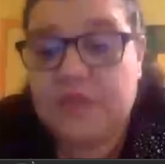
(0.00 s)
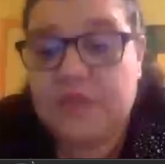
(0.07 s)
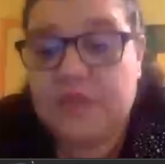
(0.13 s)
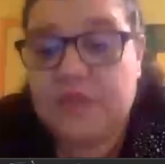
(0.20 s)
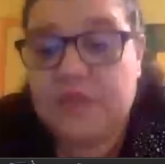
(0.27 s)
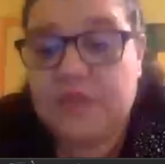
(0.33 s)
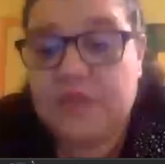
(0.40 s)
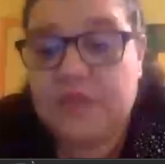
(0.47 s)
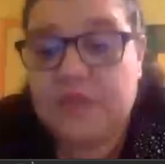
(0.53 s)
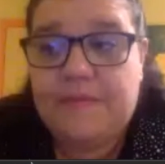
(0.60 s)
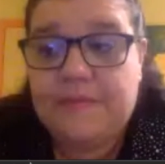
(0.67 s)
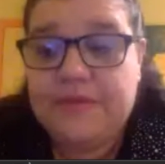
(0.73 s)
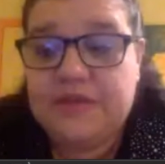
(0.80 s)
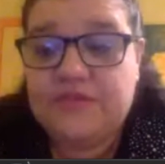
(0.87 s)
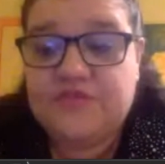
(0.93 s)
Yeah, I
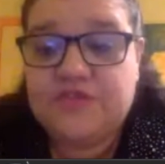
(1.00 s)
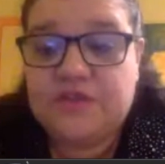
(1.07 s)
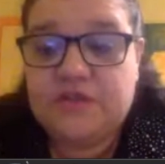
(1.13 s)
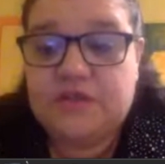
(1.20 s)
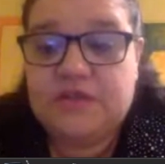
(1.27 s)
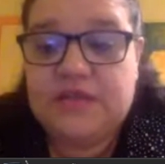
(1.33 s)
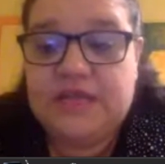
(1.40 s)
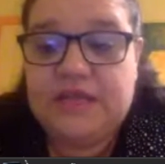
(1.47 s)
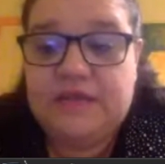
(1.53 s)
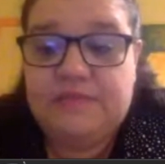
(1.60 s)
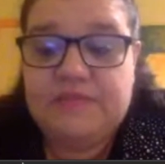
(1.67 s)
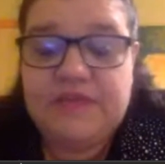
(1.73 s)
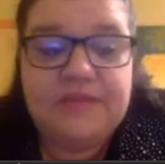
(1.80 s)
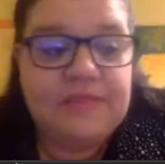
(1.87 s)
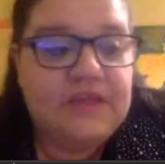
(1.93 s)
mean, certainly
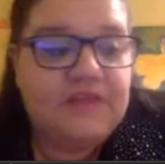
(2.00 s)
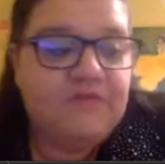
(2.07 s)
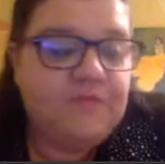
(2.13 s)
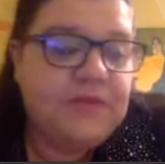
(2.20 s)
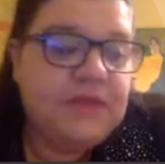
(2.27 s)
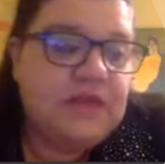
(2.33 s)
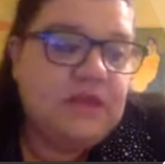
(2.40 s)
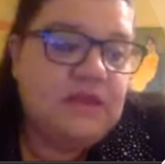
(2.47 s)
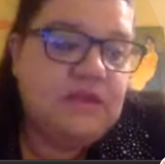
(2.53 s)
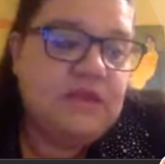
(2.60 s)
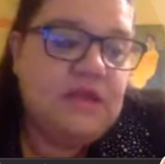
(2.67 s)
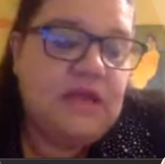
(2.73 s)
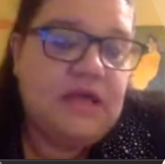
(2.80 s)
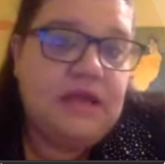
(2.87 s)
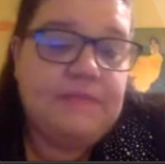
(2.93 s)
there's been
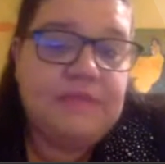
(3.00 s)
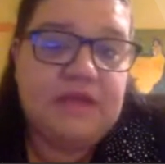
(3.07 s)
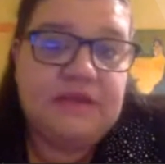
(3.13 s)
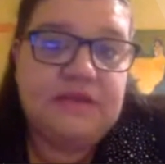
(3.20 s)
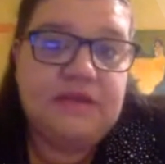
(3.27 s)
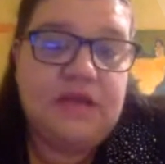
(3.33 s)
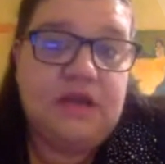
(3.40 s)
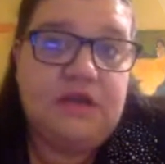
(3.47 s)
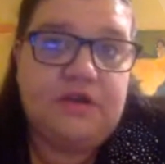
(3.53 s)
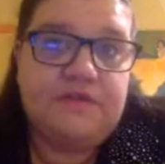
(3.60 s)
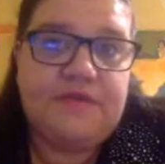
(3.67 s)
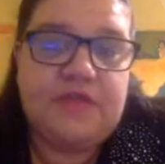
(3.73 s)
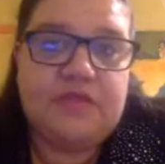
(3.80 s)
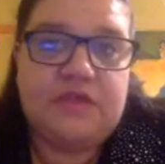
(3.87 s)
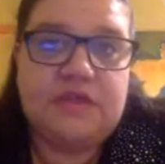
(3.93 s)
a lot of
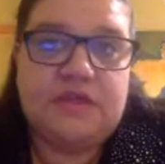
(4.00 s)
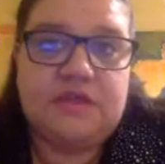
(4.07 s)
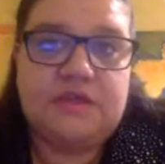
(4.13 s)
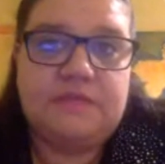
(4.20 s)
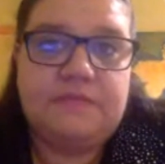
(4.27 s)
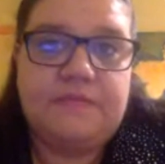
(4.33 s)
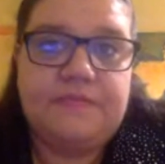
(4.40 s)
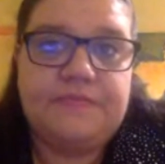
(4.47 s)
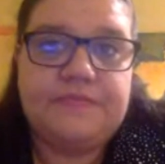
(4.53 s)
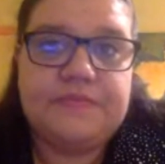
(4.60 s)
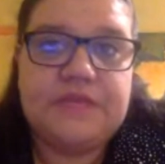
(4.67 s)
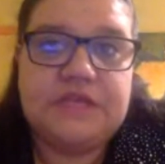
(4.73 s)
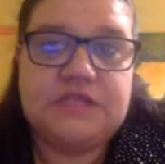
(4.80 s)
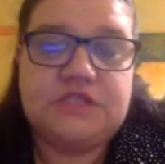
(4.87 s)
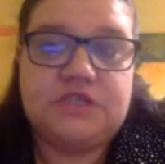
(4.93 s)
other
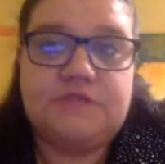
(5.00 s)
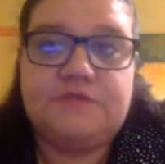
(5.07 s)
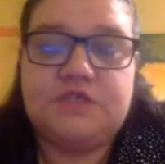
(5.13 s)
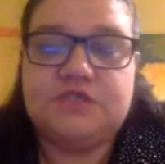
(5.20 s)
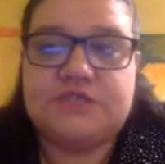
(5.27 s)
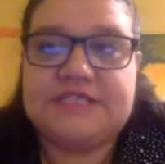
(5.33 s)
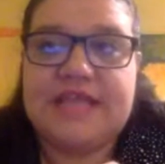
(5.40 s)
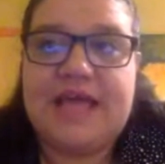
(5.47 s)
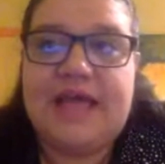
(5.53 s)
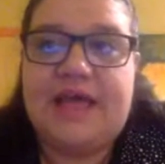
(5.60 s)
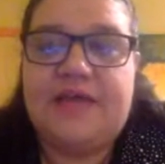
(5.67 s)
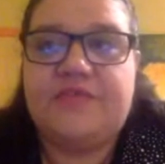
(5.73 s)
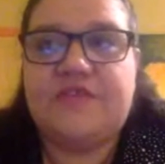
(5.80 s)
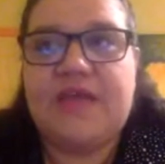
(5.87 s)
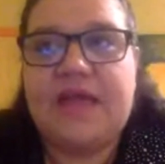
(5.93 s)
sort of looks
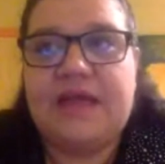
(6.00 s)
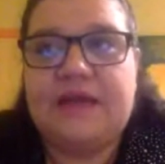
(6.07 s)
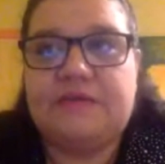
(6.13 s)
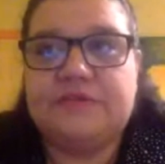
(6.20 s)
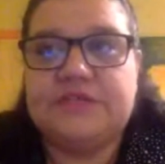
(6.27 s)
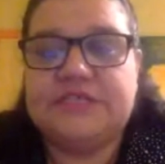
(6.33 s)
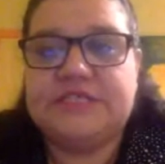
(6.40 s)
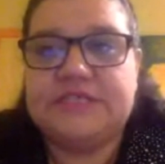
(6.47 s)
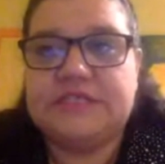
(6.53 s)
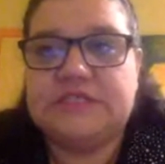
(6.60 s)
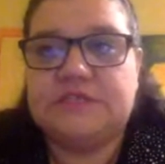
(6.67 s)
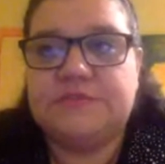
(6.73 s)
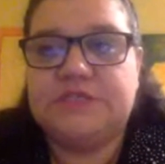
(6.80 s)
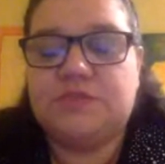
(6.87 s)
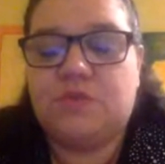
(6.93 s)
at how the
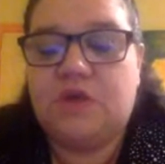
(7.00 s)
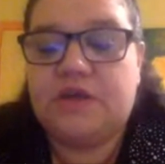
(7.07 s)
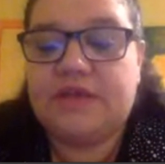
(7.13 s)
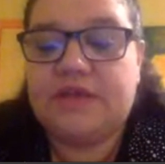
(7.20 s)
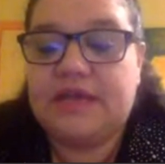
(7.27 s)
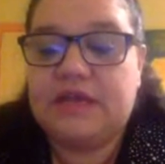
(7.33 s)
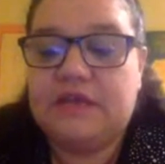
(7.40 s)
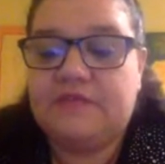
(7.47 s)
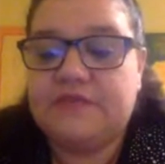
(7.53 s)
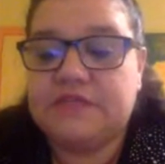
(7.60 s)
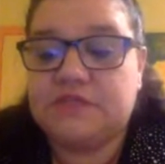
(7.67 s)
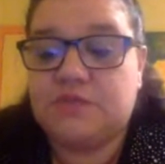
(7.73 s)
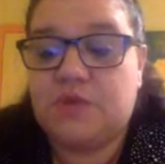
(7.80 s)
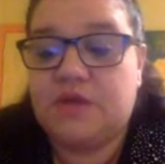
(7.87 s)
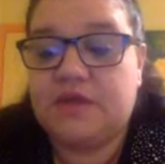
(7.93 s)
system is working and if
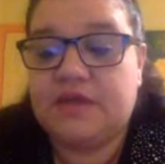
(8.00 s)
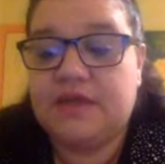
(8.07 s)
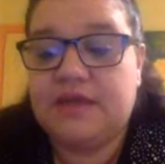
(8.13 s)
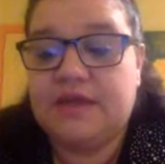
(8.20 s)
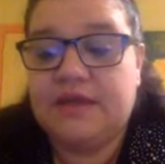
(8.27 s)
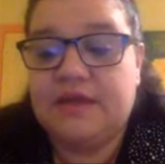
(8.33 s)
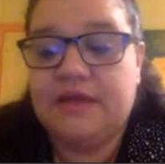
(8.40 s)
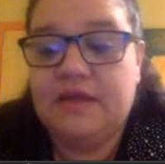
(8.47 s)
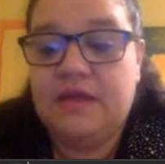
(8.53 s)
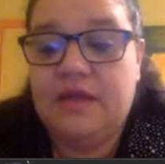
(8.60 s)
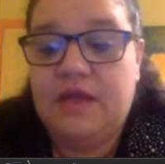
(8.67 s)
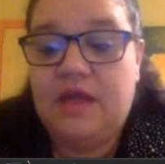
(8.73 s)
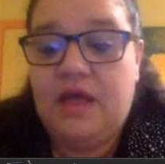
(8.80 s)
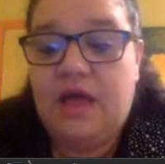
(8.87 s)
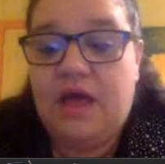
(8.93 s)
it's working
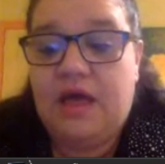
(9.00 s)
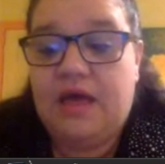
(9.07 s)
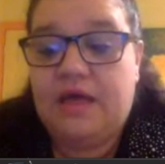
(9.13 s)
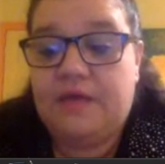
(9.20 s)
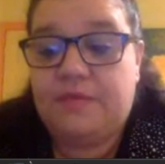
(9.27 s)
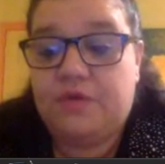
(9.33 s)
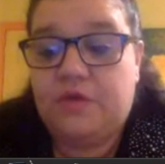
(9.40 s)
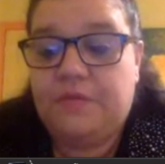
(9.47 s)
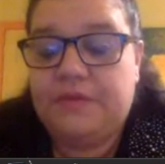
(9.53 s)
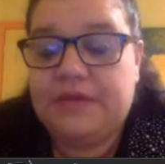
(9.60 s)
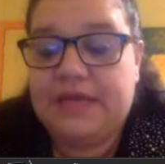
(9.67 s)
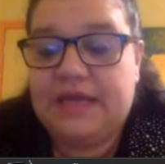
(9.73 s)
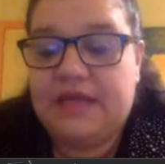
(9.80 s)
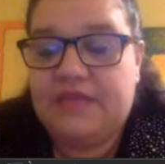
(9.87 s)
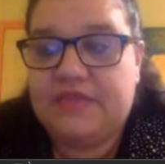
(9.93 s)

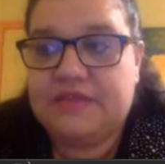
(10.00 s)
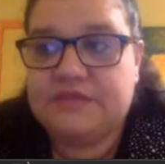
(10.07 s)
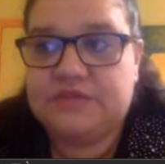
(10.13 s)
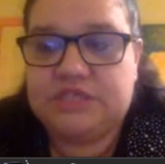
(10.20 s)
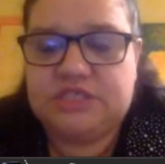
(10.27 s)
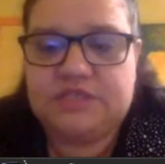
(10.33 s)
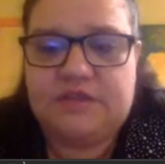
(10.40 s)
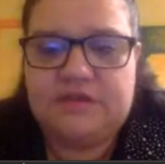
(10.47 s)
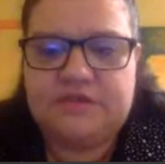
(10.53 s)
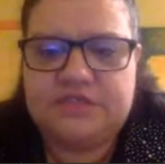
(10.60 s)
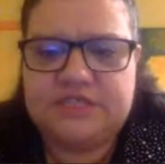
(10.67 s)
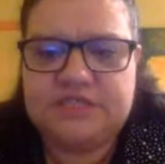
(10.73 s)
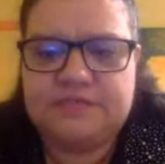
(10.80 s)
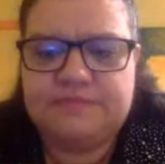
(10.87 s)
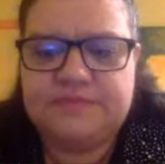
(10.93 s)
properly. I think it was
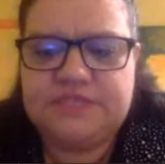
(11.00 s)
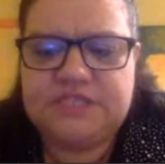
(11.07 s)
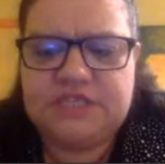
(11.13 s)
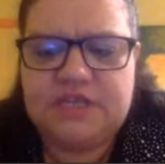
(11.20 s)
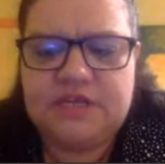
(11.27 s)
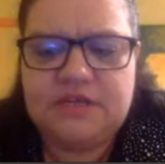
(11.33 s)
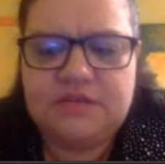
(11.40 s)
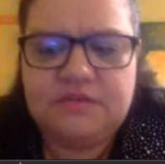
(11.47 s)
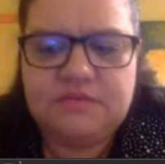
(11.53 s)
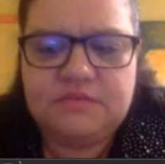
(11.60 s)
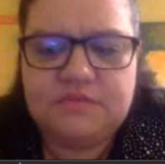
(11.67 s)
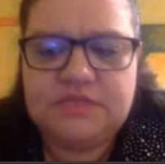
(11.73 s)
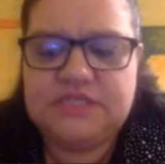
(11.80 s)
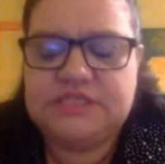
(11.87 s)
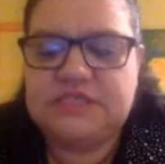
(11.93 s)
Charlotte Stern,
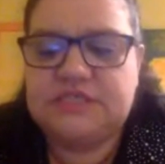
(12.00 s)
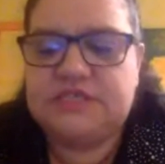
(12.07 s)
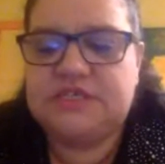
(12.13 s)
is it?